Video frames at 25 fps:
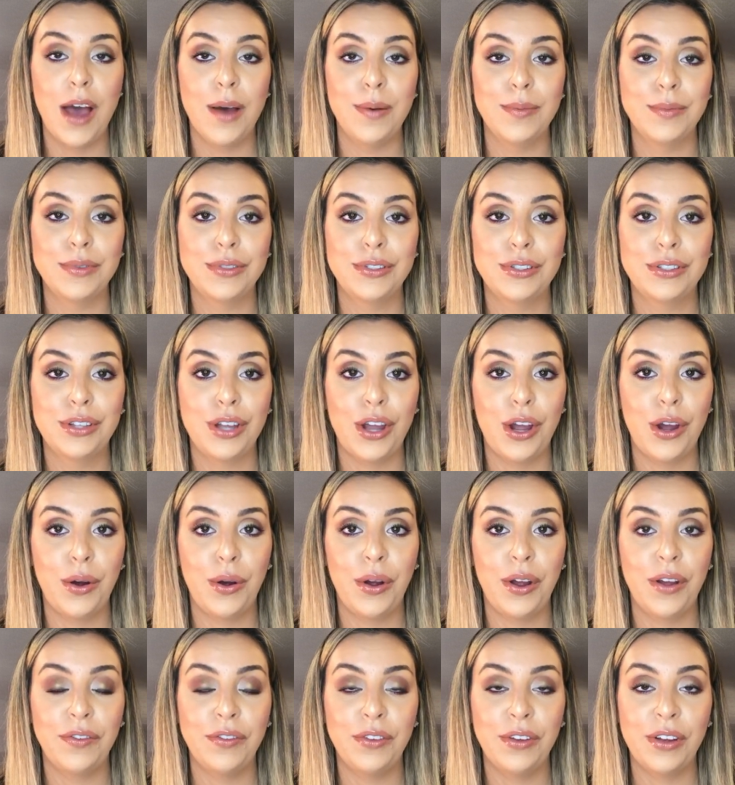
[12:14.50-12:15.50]
So
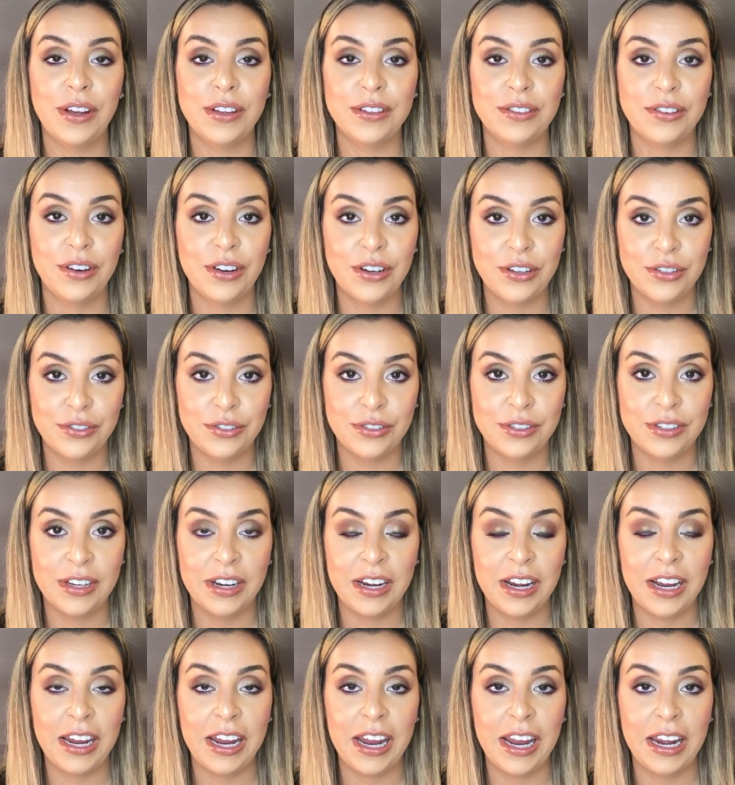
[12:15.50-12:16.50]
if you guys are
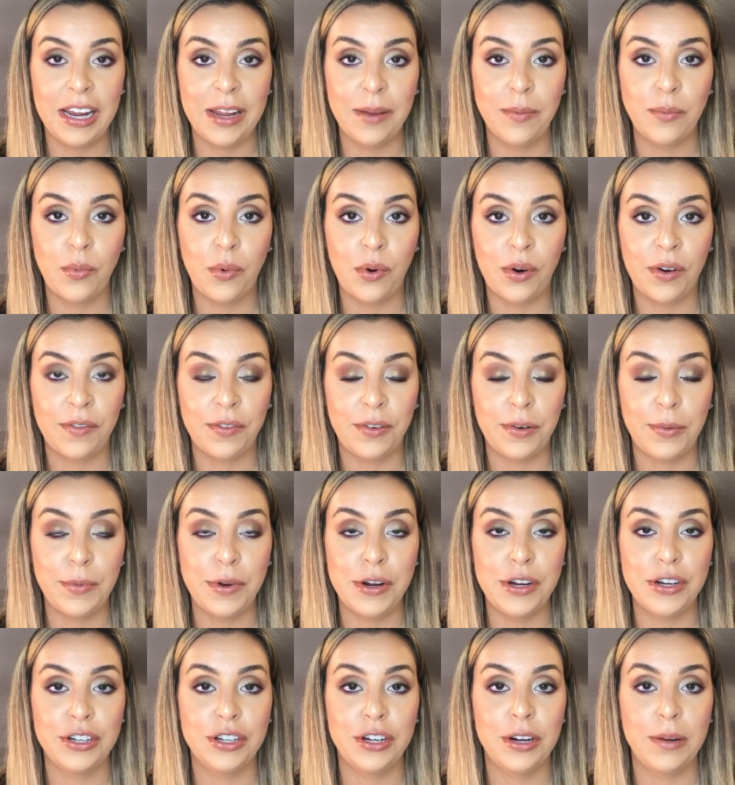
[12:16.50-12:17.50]
interested in getting more
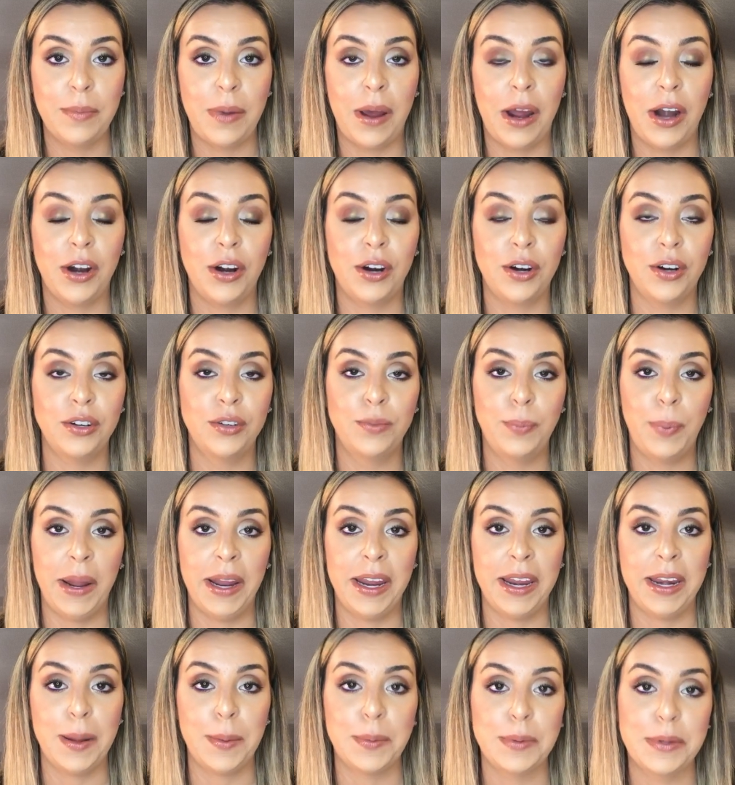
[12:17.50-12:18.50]
information about it or
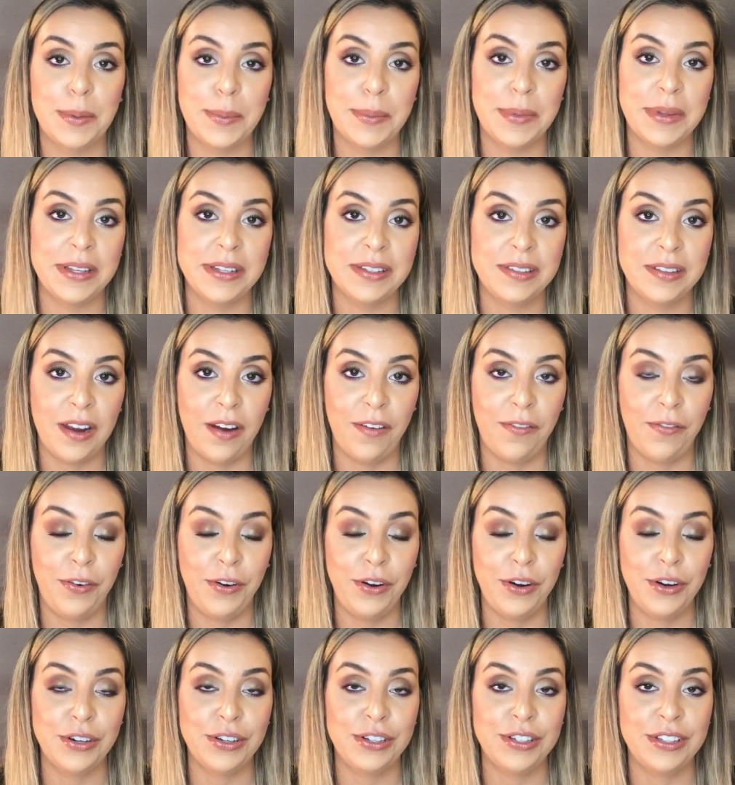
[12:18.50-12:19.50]
picking up some of this stuff
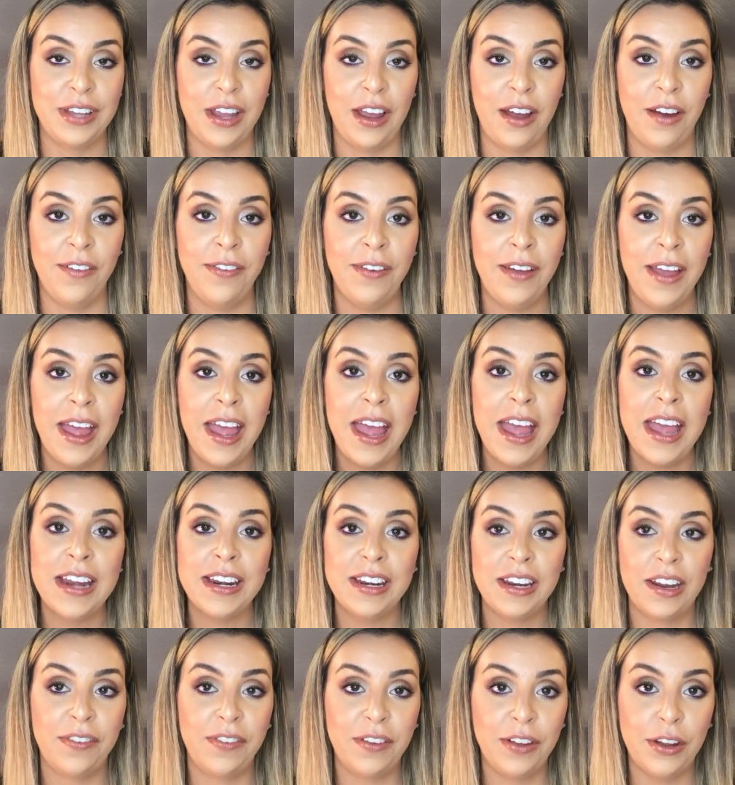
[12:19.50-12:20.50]
for yourself,
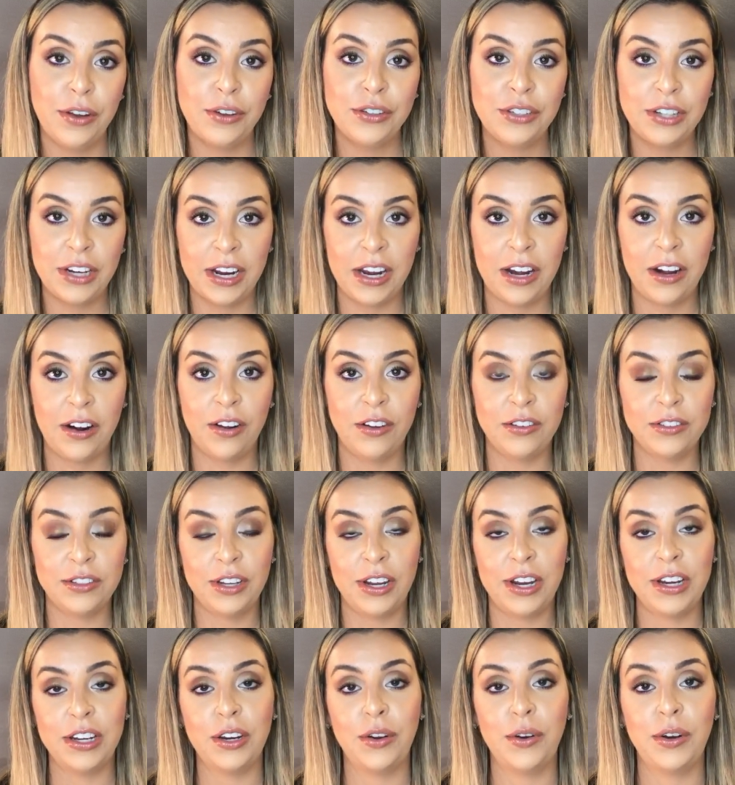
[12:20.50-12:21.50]
definitely go check out Ulta.
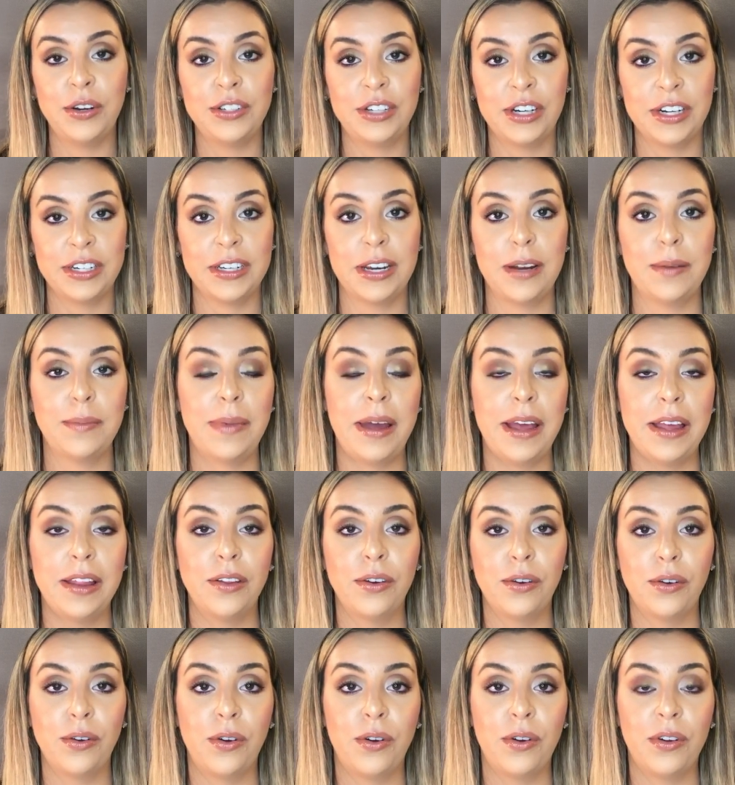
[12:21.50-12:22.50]
I know I checked out my
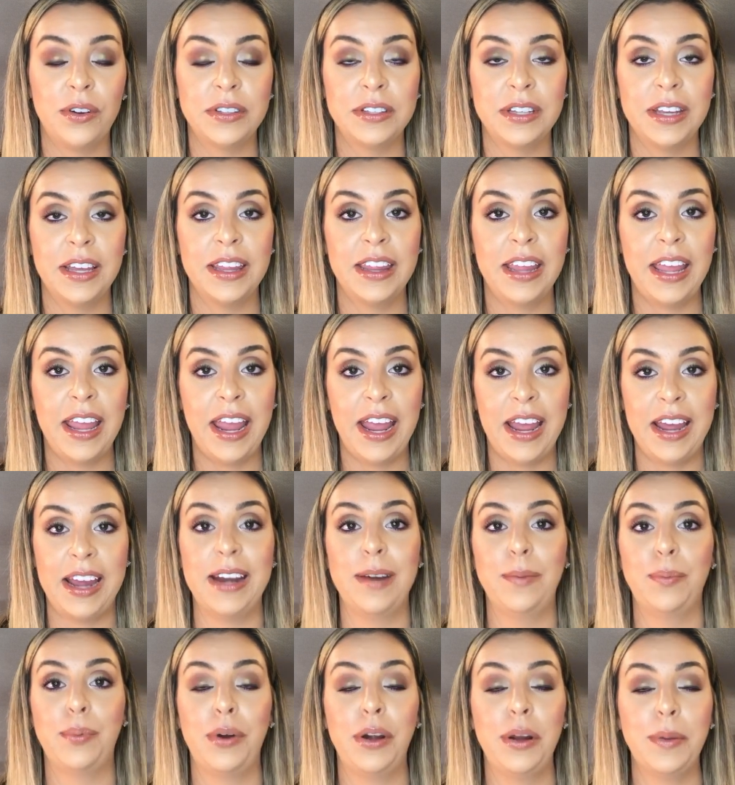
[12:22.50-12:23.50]
local Ulta and they
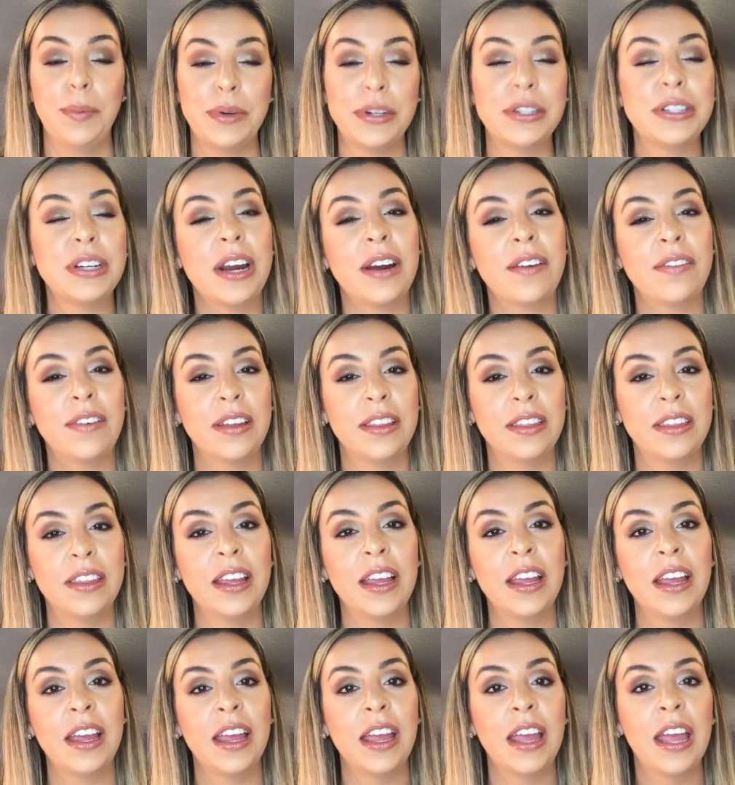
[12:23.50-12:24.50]
had pretty much
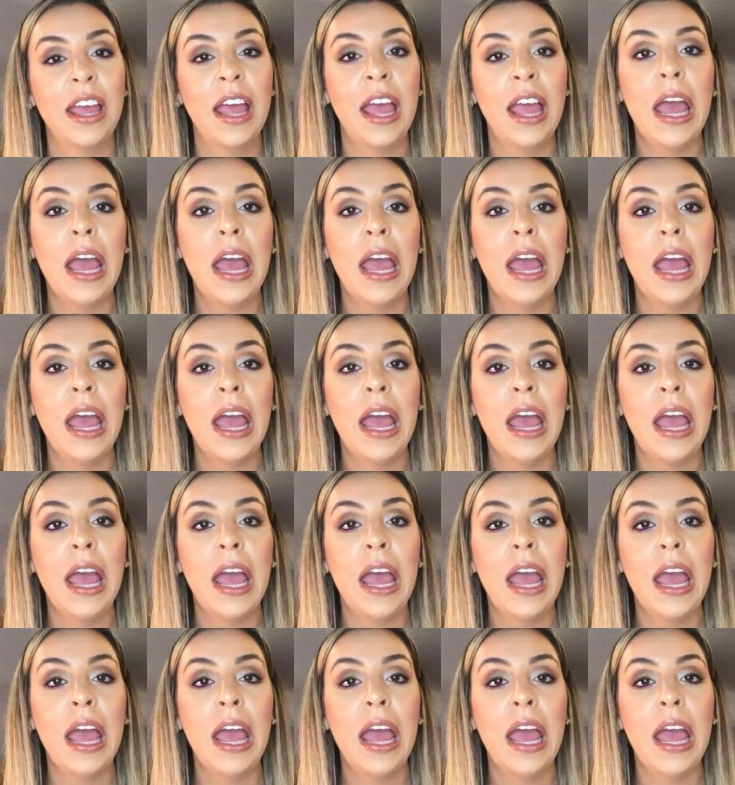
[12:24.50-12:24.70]
everything.